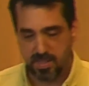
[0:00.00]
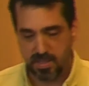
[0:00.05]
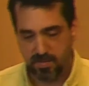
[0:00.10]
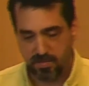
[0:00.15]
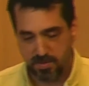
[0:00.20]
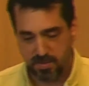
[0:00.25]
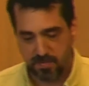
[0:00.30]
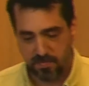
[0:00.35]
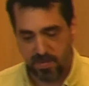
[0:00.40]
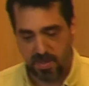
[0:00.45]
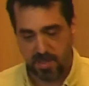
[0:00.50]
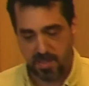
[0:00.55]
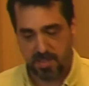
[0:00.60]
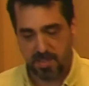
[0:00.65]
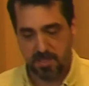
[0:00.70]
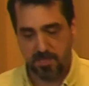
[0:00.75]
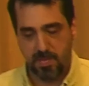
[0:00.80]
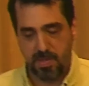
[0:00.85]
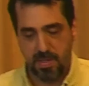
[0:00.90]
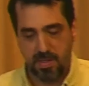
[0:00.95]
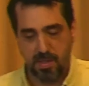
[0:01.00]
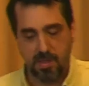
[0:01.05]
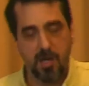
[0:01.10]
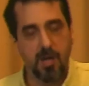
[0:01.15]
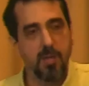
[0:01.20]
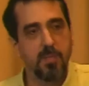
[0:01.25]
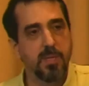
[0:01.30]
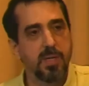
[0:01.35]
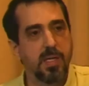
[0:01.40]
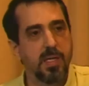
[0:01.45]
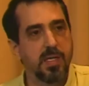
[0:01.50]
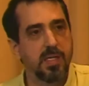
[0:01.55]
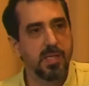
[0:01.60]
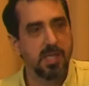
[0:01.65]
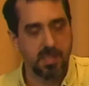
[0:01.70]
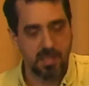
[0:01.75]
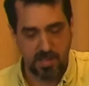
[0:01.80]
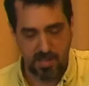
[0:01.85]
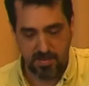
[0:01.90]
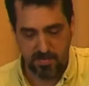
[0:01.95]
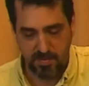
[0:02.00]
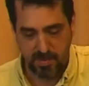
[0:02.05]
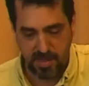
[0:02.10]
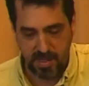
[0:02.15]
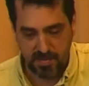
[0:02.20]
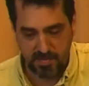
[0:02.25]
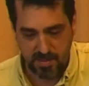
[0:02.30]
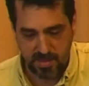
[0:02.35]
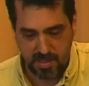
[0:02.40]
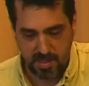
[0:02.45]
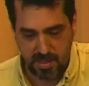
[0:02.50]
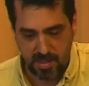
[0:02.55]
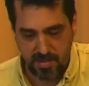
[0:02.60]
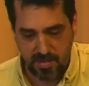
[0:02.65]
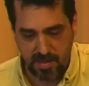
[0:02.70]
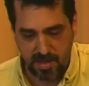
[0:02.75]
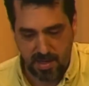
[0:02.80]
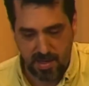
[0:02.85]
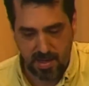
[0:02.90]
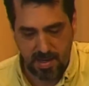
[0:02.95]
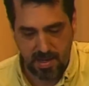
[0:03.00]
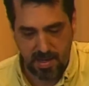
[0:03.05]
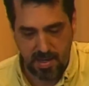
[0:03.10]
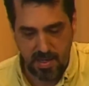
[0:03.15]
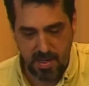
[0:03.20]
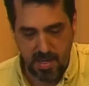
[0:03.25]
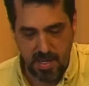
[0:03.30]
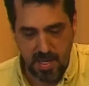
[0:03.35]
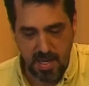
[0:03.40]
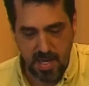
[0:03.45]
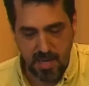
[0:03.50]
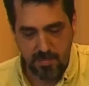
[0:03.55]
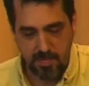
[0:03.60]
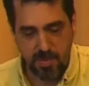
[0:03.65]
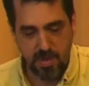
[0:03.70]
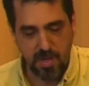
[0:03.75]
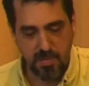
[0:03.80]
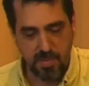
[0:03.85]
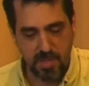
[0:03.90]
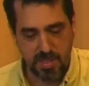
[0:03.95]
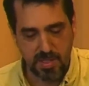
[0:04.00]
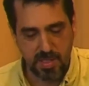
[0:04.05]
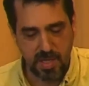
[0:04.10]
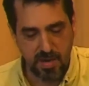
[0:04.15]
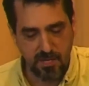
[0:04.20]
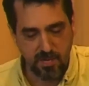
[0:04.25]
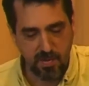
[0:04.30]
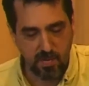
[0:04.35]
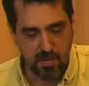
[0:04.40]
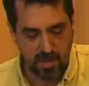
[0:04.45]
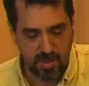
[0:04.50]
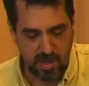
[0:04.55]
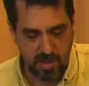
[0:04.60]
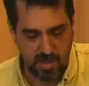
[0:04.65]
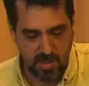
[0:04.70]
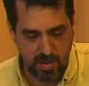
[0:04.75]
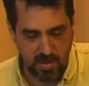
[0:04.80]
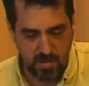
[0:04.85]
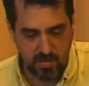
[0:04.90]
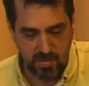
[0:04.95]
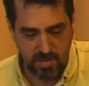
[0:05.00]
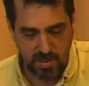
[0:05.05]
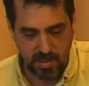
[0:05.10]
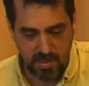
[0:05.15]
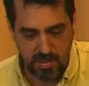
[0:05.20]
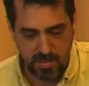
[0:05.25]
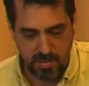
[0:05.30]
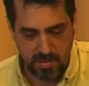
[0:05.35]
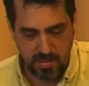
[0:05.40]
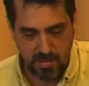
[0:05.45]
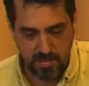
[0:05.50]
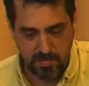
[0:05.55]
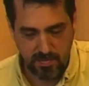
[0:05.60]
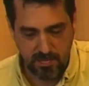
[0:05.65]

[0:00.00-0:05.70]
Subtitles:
I was vexed by the carbon-intensive lifestyle that I and pretty much everyone I know leads.